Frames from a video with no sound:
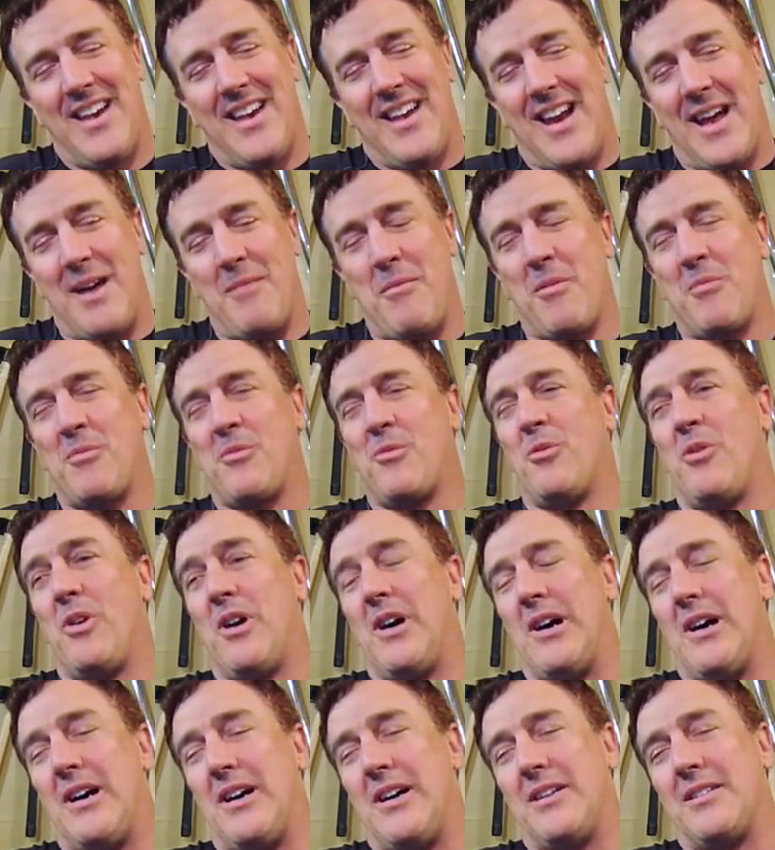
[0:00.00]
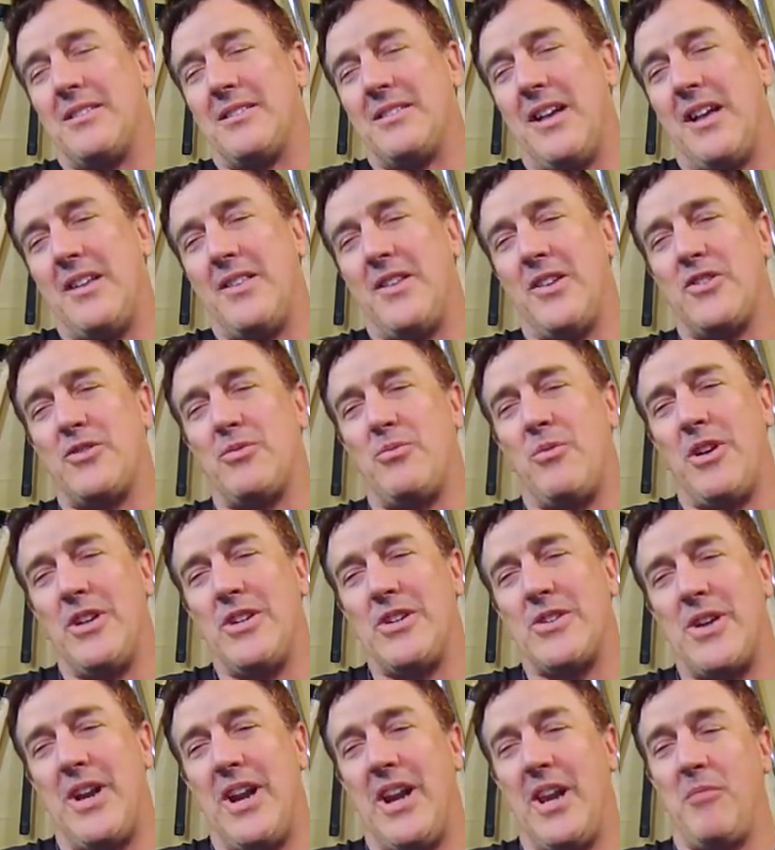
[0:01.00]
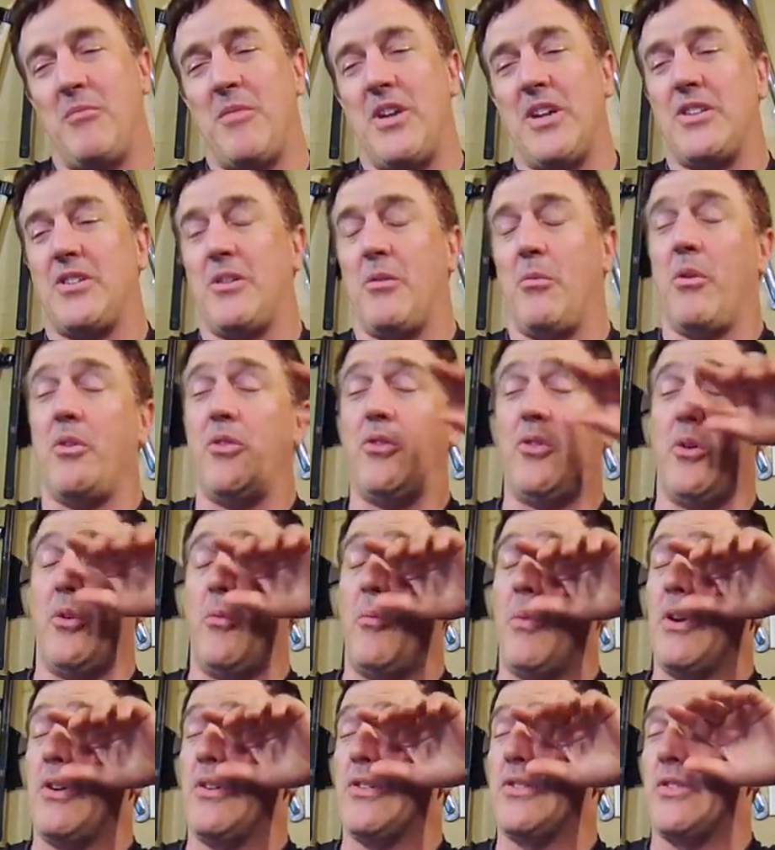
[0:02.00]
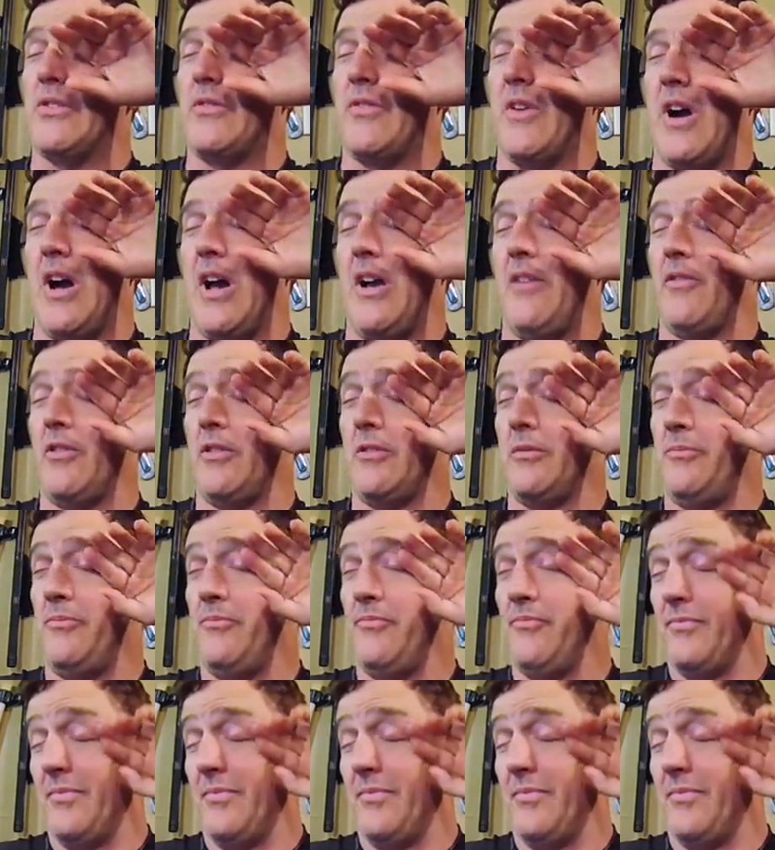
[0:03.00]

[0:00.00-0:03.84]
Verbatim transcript: I remember on this one training mission, we were doing winter survival,